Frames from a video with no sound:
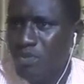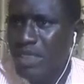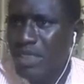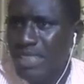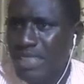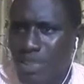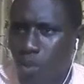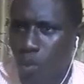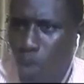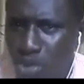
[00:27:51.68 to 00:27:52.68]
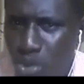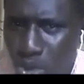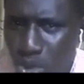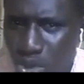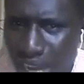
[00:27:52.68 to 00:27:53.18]
That is what you're
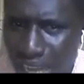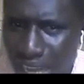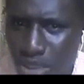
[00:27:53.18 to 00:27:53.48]
going to add to this